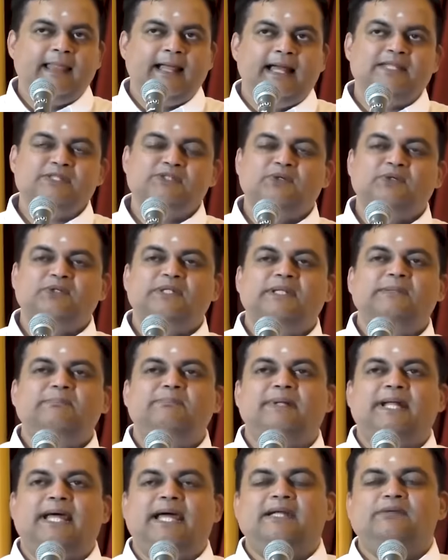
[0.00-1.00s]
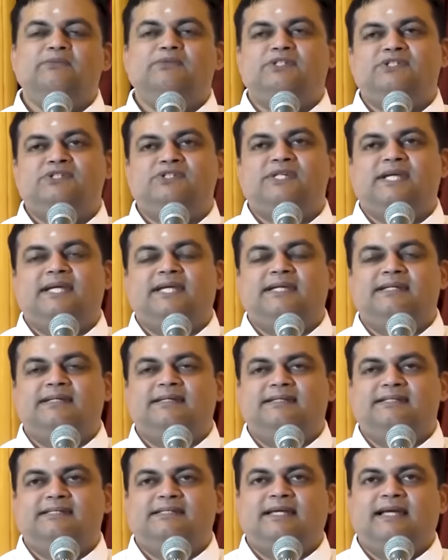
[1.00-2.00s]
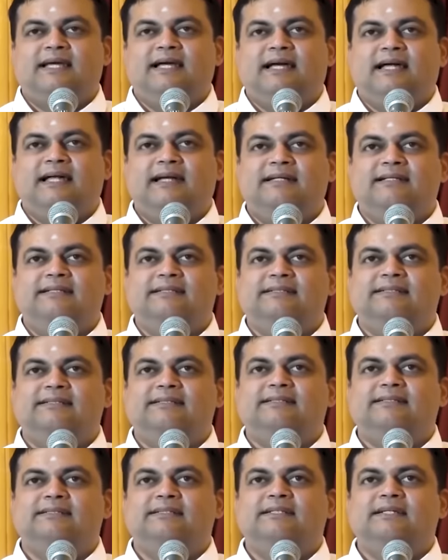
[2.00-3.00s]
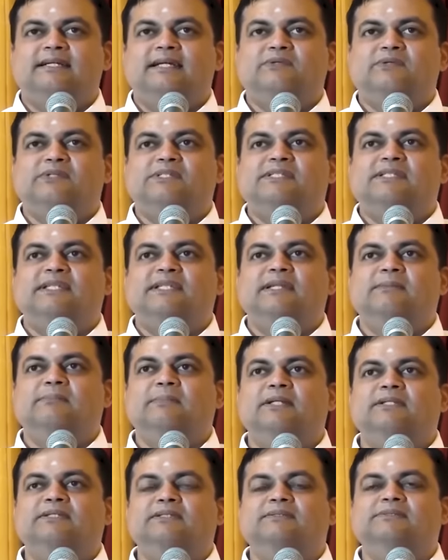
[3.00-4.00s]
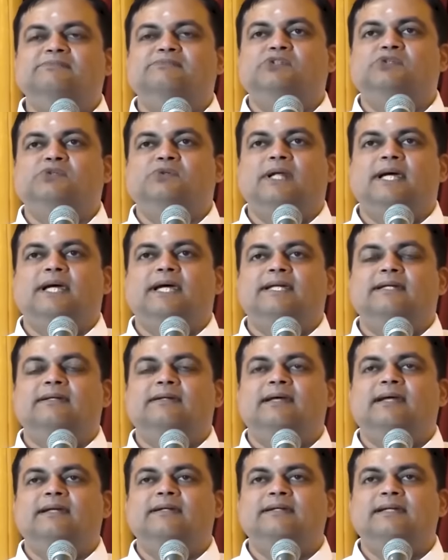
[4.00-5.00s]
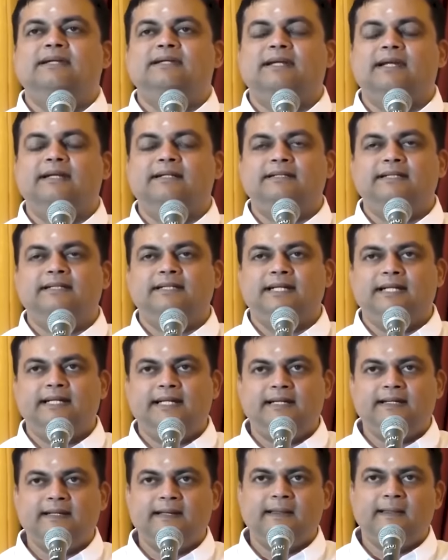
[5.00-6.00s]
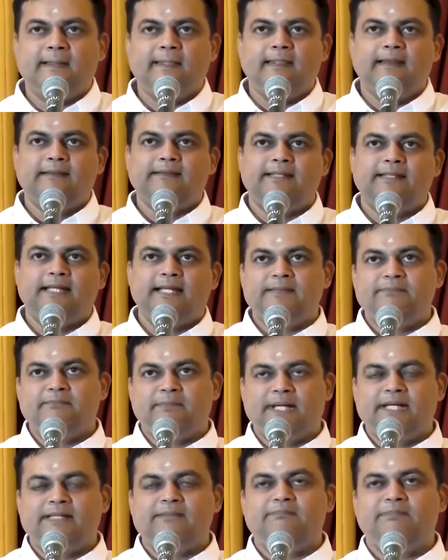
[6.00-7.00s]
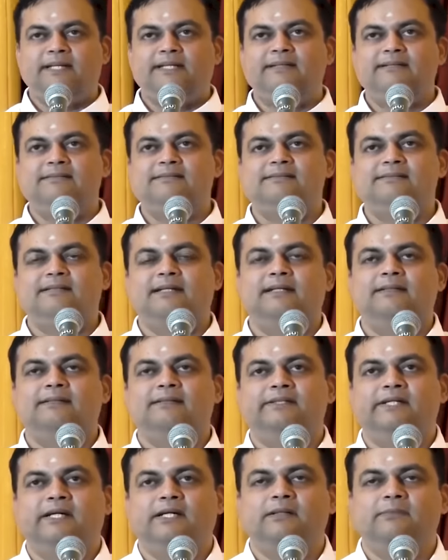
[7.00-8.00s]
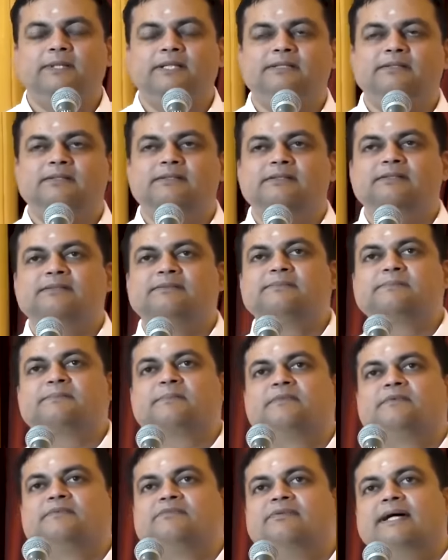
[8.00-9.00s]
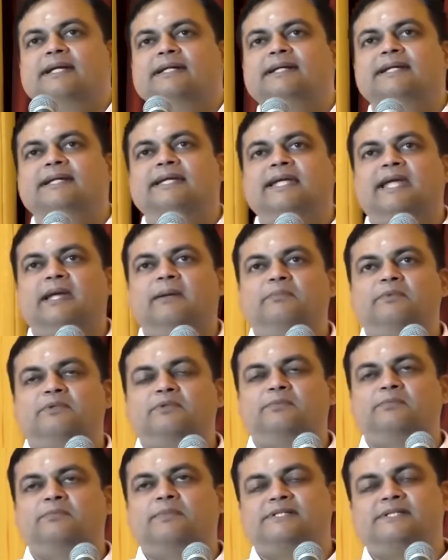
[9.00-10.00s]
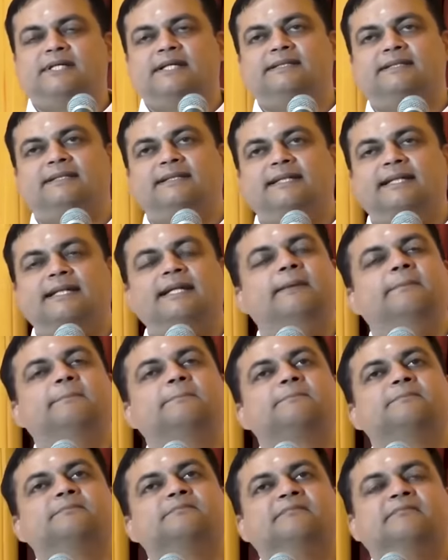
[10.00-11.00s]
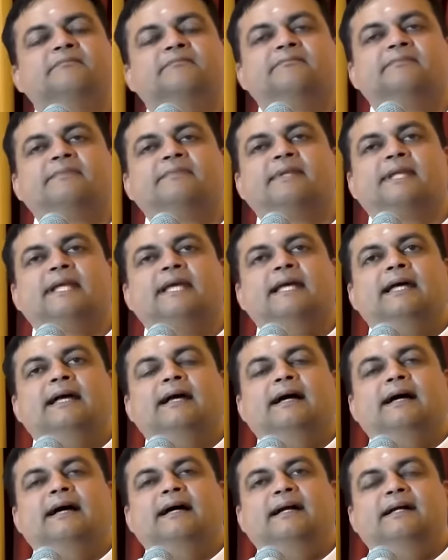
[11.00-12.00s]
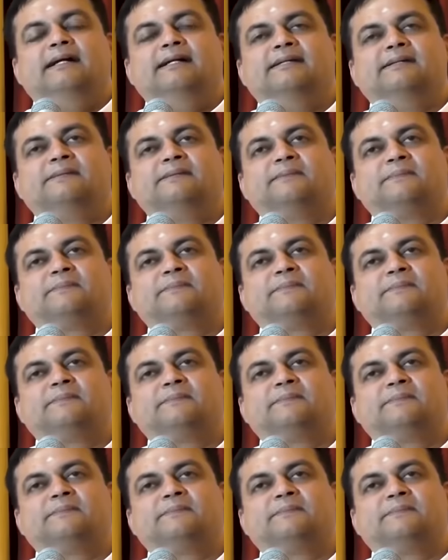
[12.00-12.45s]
And so the plan was changed, and it was in the month of July 1998 that my parents and younger brother finally came to Prashant Nilayam. And